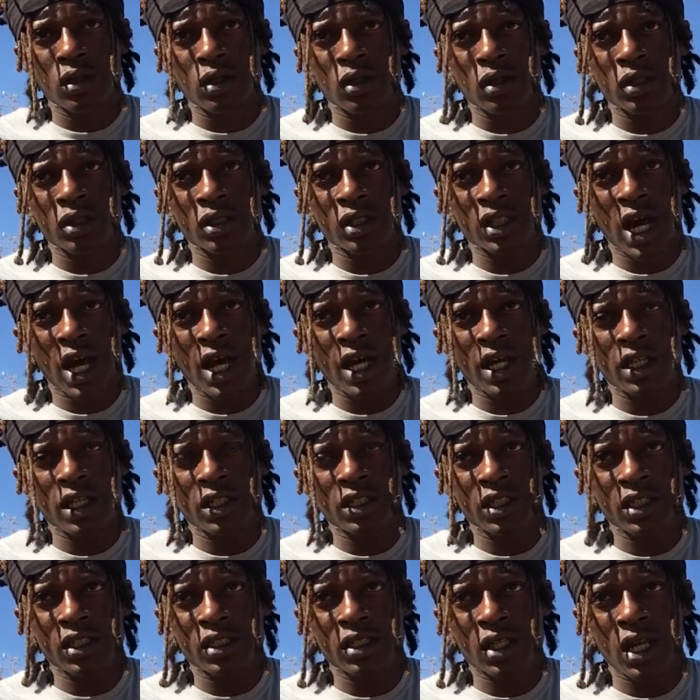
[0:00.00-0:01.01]
Science
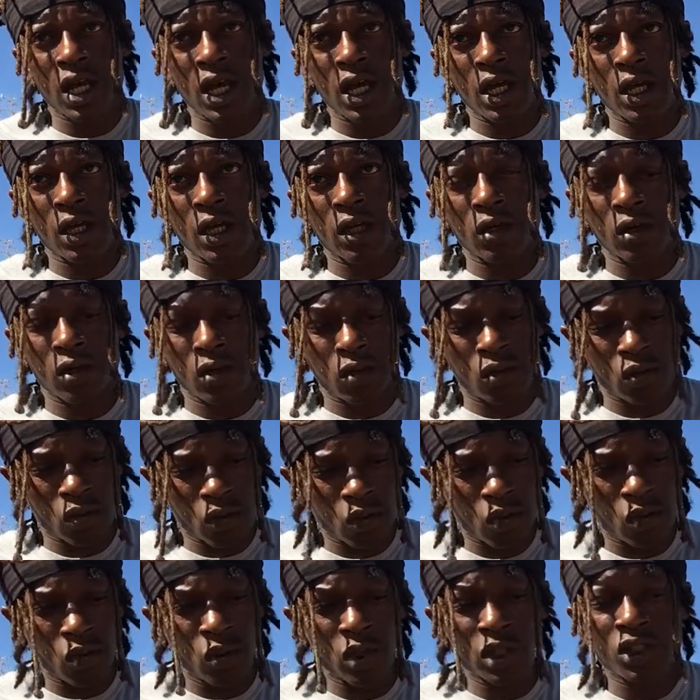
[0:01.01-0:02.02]
is like,
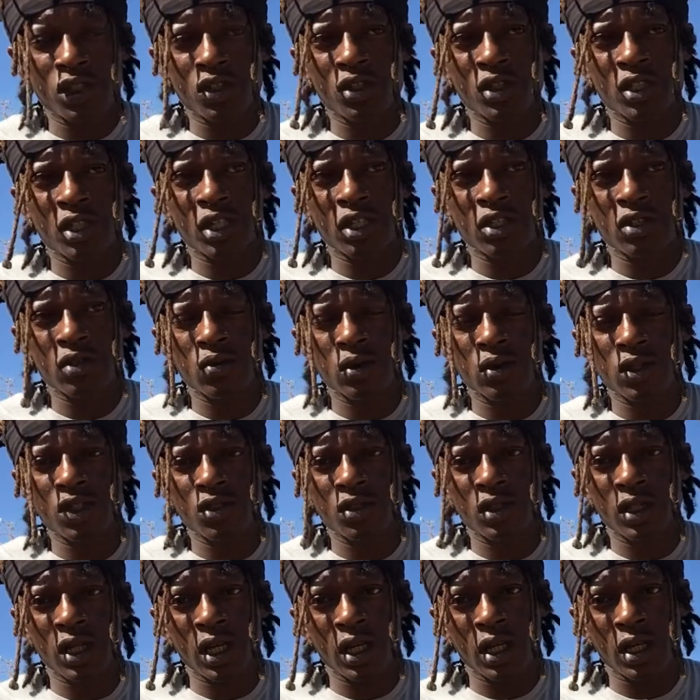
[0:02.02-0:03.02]
what you see is what you
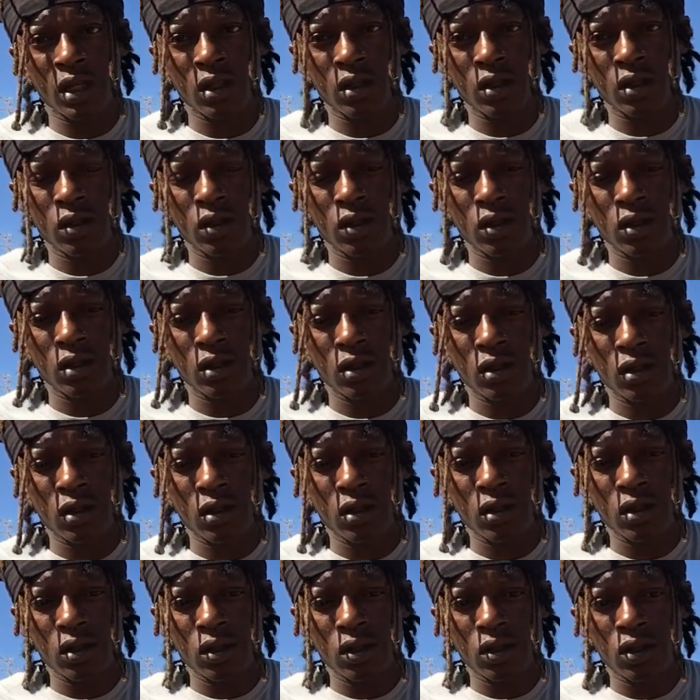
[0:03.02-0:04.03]
get,
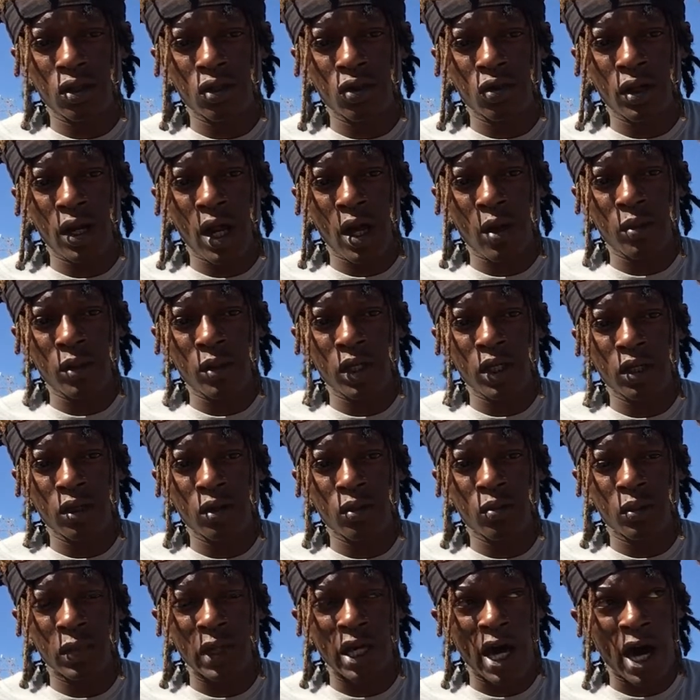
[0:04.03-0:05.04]
you know what I mean?
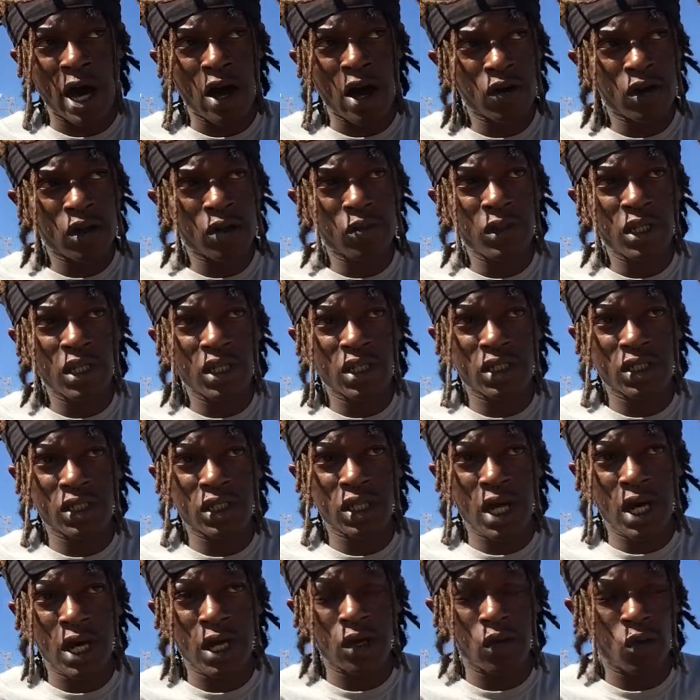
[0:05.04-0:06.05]
But alchemy is
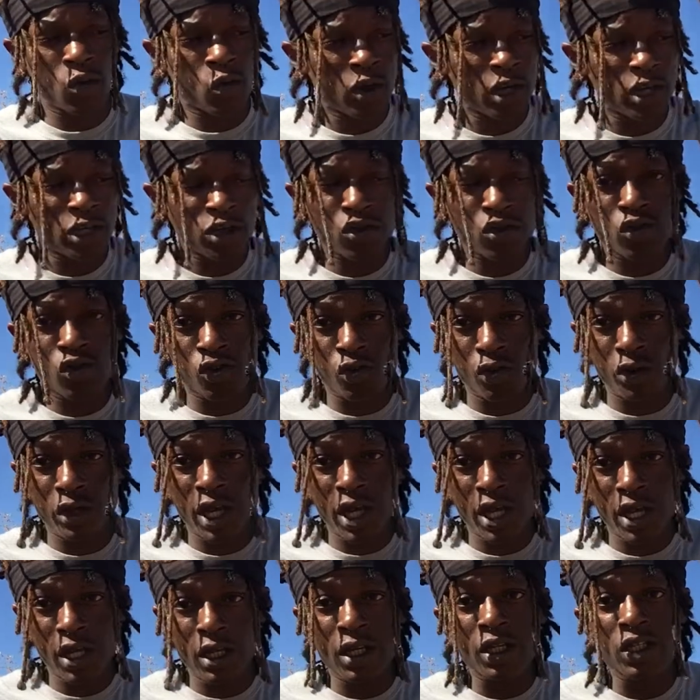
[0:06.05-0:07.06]
like, what you
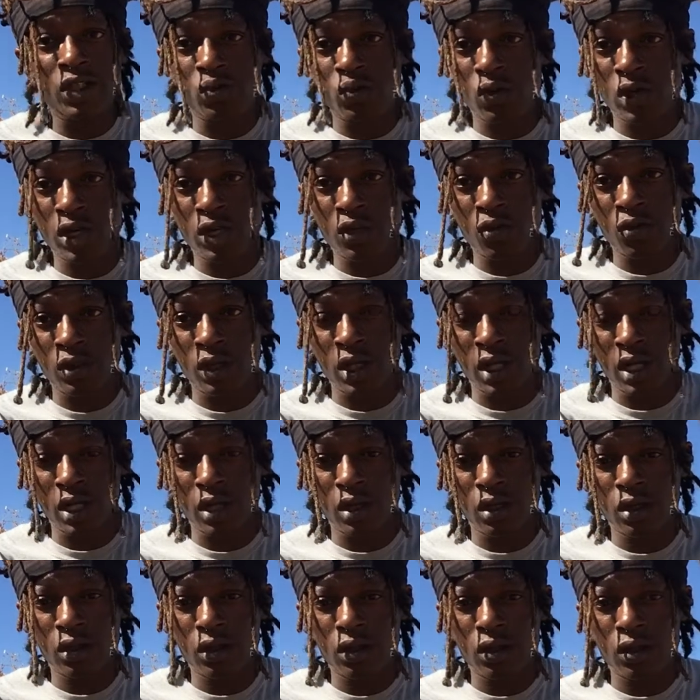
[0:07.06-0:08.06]
create is what you get,
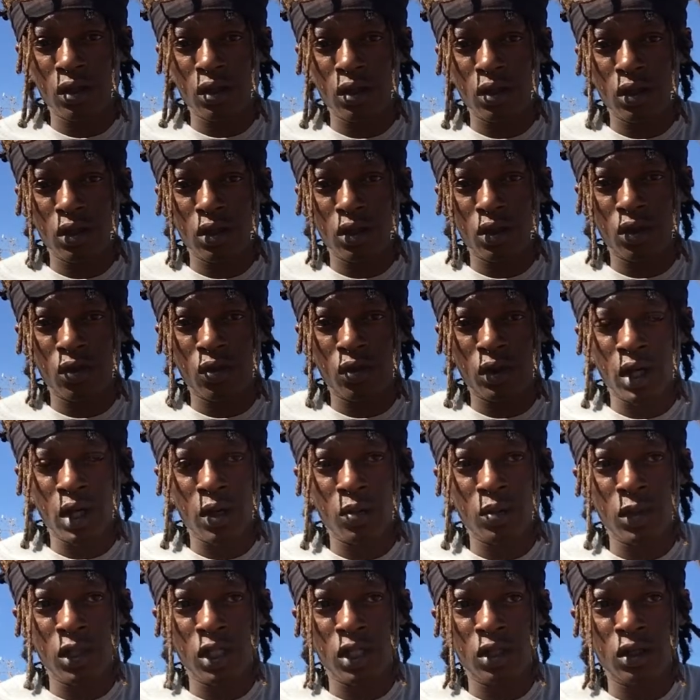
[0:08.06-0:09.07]
you know what I
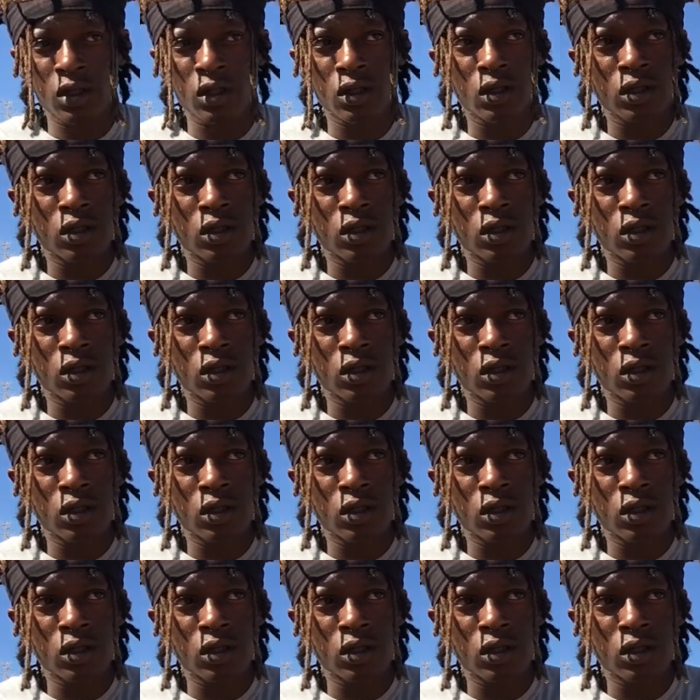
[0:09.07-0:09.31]
mean?